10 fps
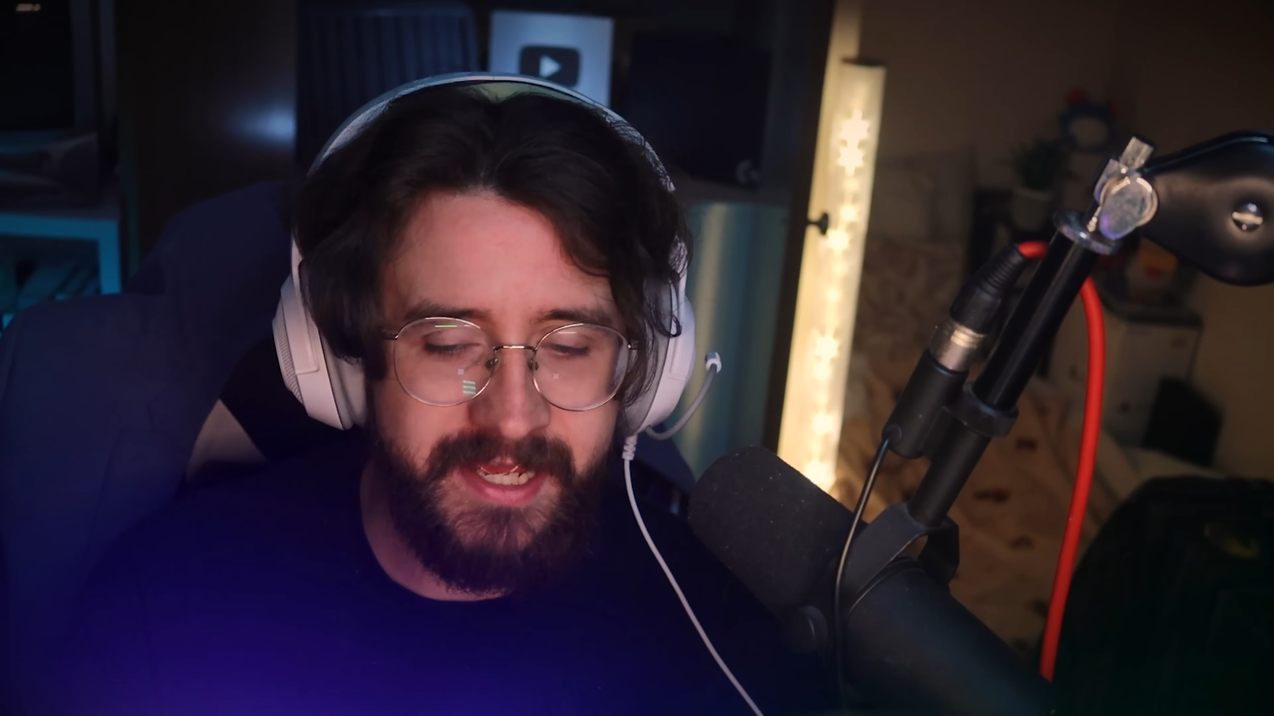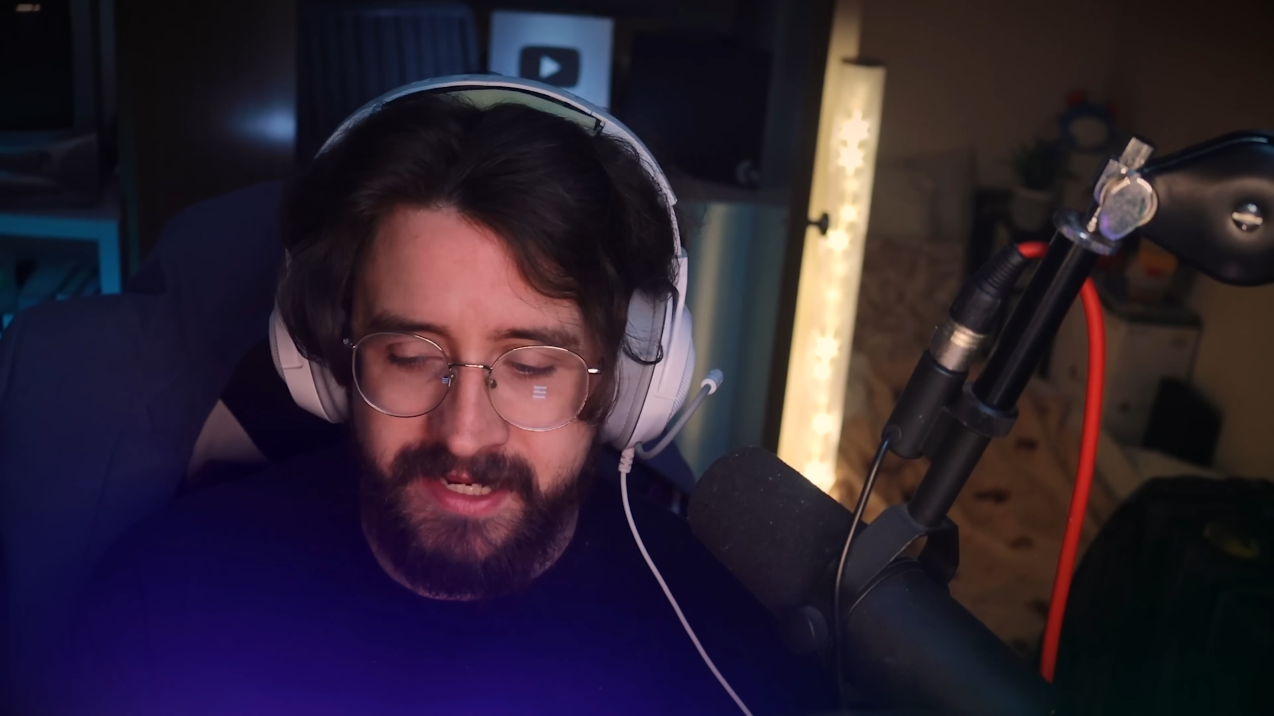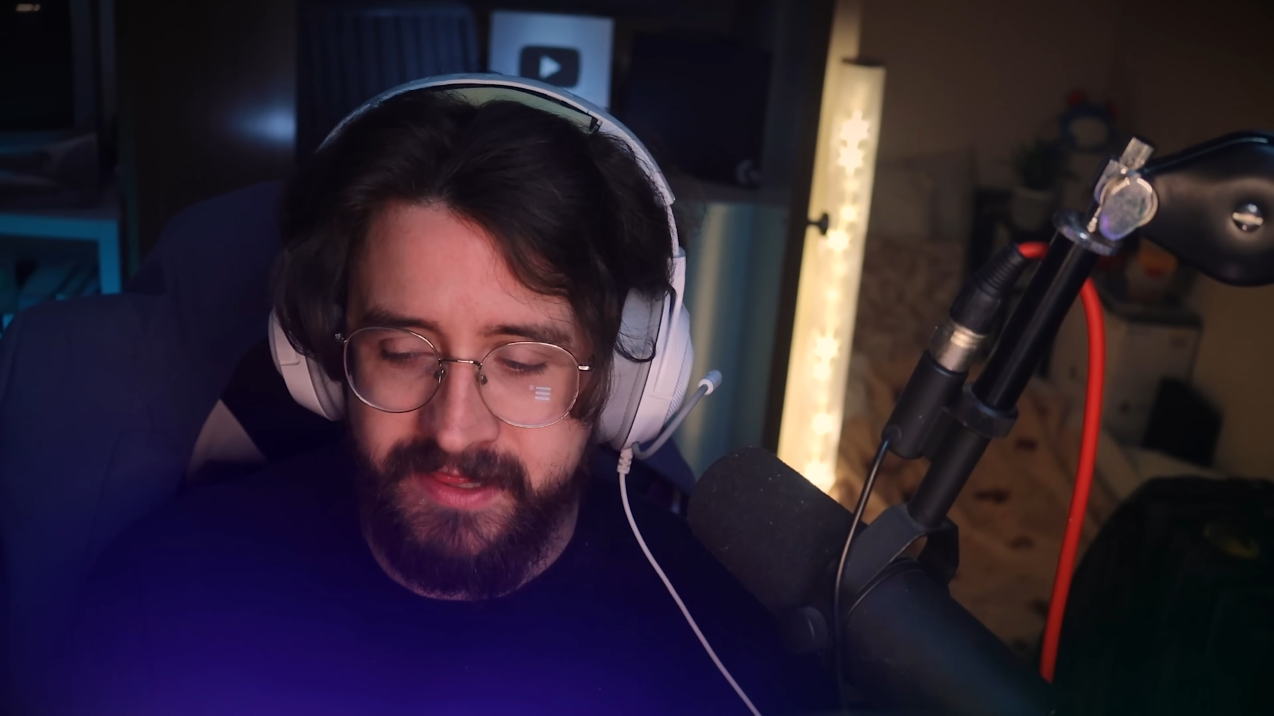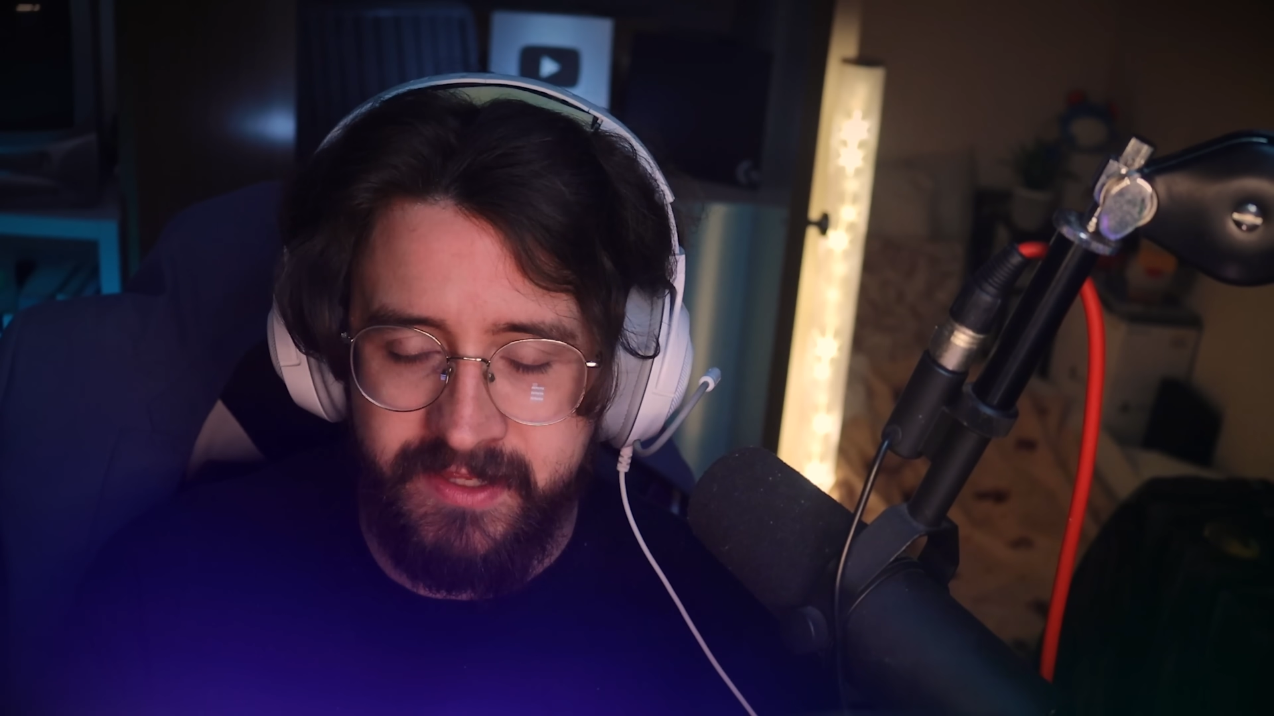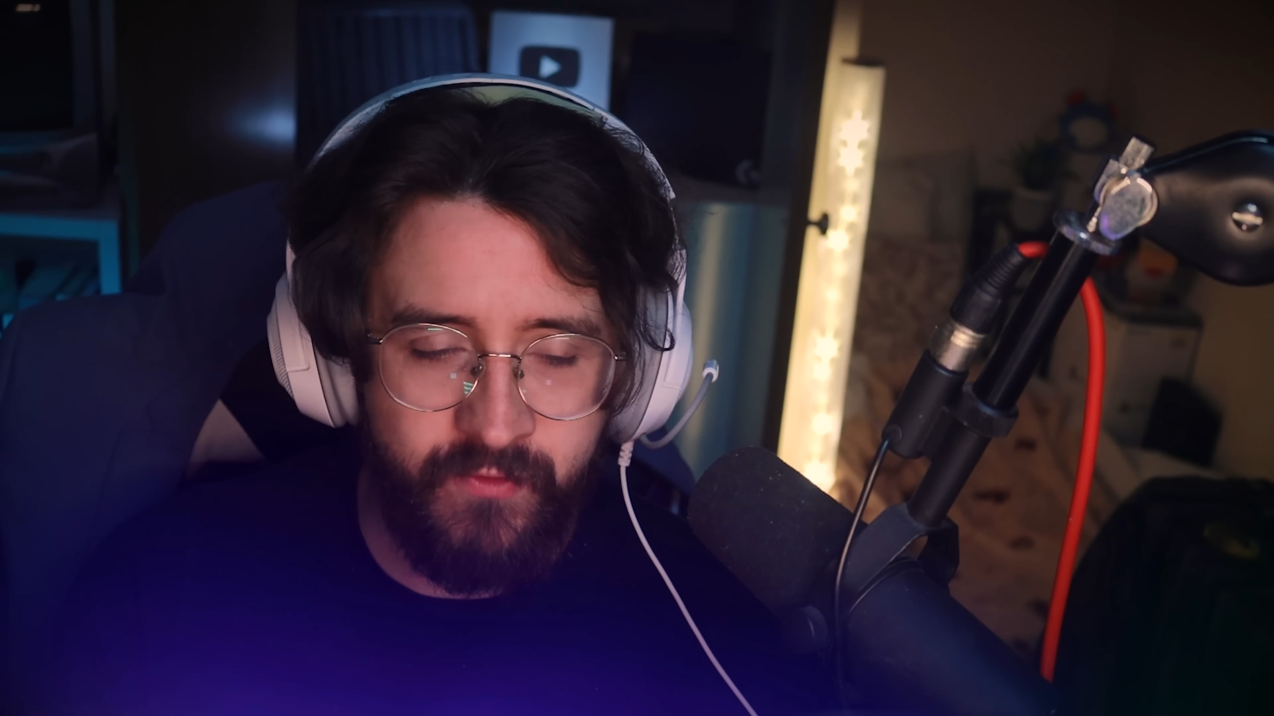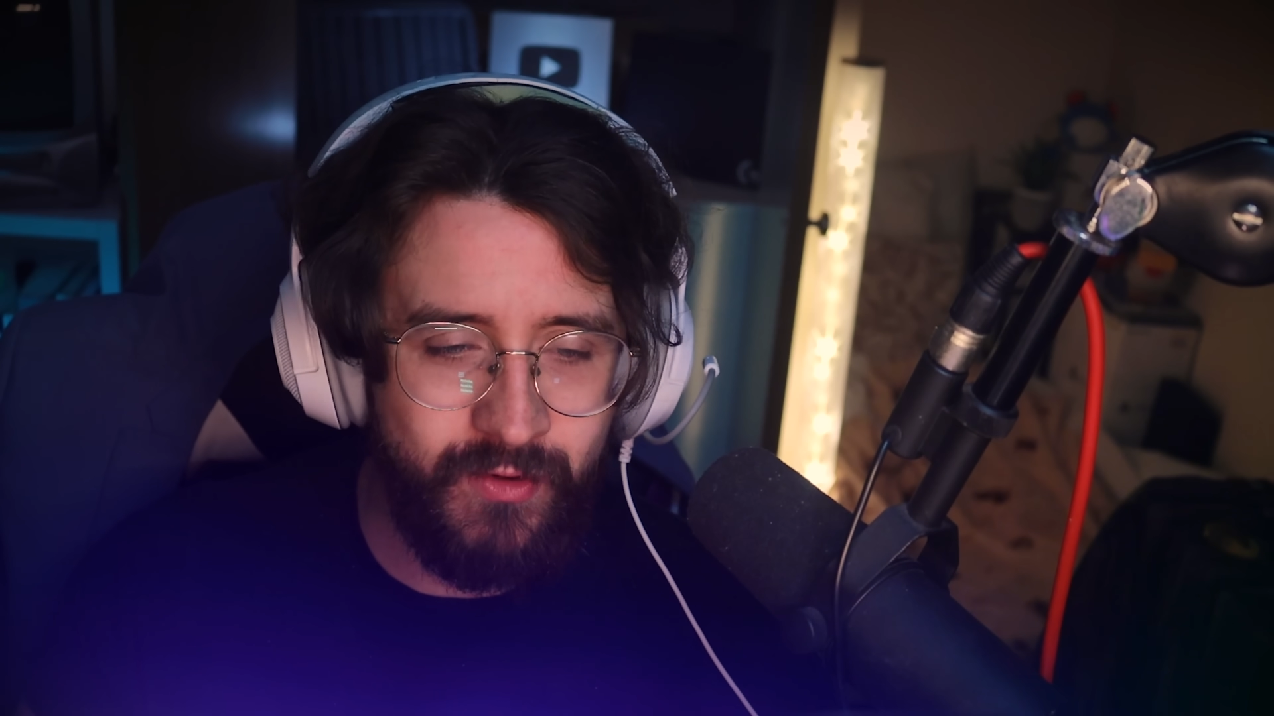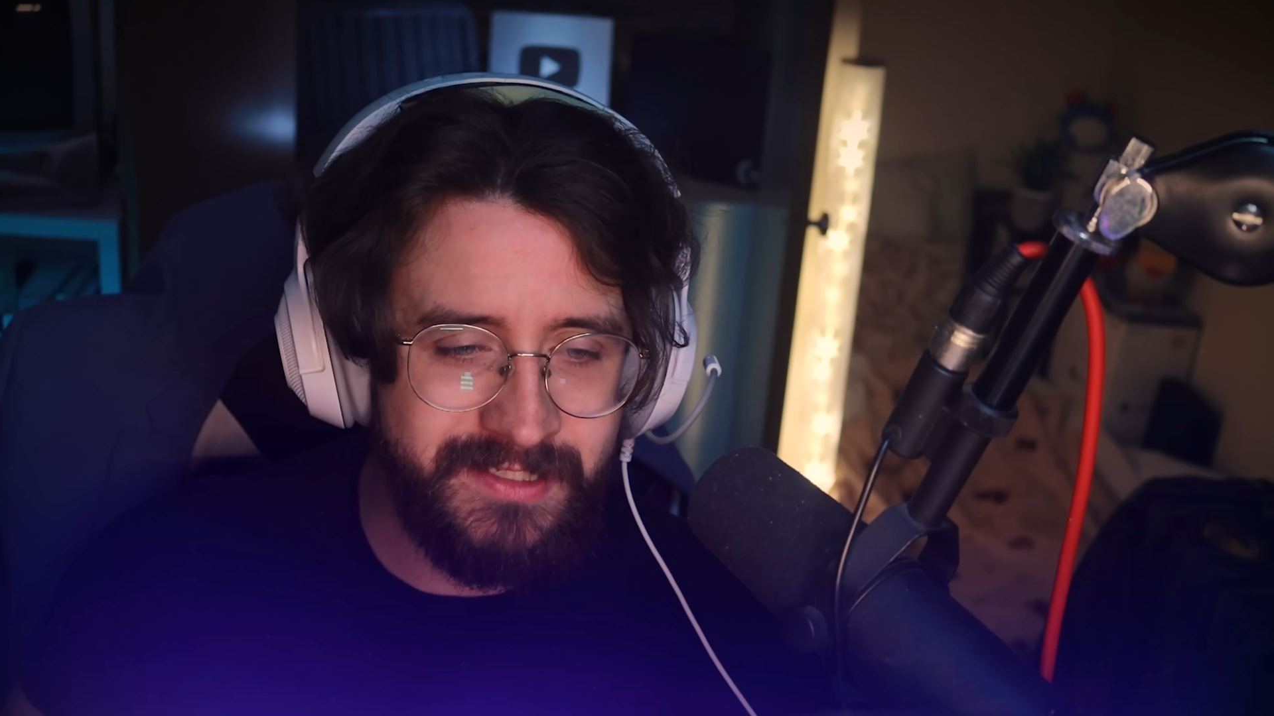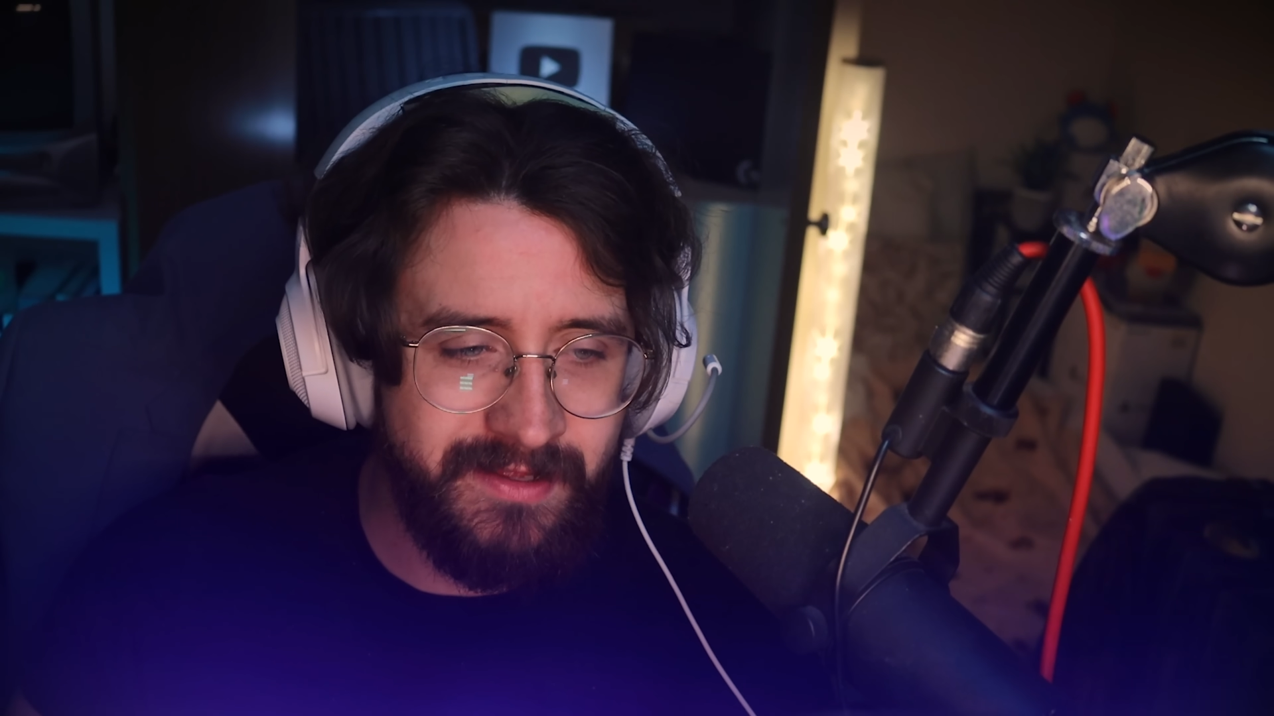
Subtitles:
getting the voice